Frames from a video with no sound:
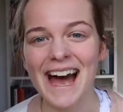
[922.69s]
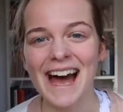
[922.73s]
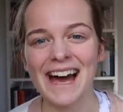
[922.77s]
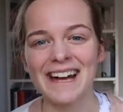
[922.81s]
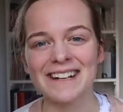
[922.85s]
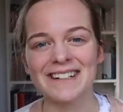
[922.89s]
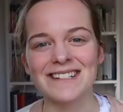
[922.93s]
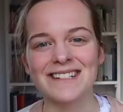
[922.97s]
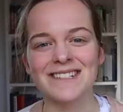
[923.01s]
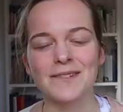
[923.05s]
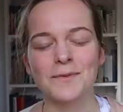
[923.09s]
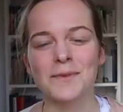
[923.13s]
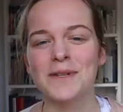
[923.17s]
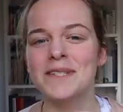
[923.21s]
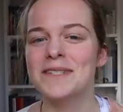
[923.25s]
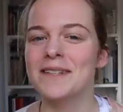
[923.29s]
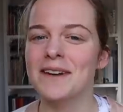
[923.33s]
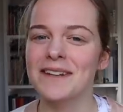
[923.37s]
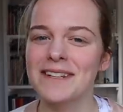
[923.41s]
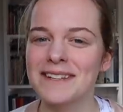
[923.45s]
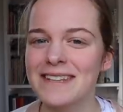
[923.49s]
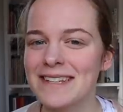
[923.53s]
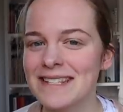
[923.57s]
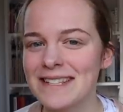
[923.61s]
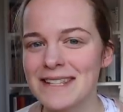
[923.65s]
and we
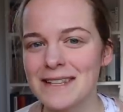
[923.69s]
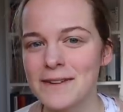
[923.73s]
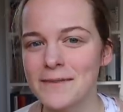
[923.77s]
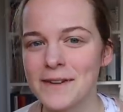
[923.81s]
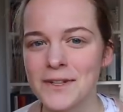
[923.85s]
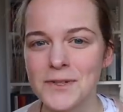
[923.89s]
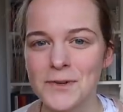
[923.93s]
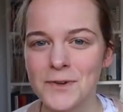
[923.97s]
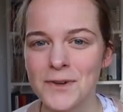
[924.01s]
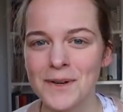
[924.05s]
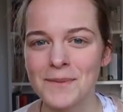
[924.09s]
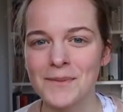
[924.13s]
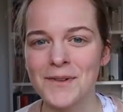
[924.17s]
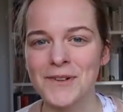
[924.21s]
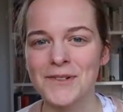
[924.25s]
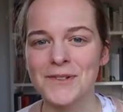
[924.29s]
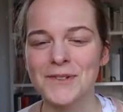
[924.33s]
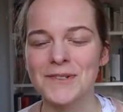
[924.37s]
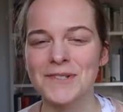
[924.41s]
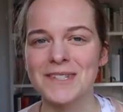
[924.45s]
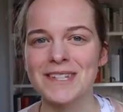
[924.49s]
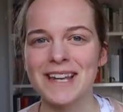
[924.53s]
studied this in the Victorian module,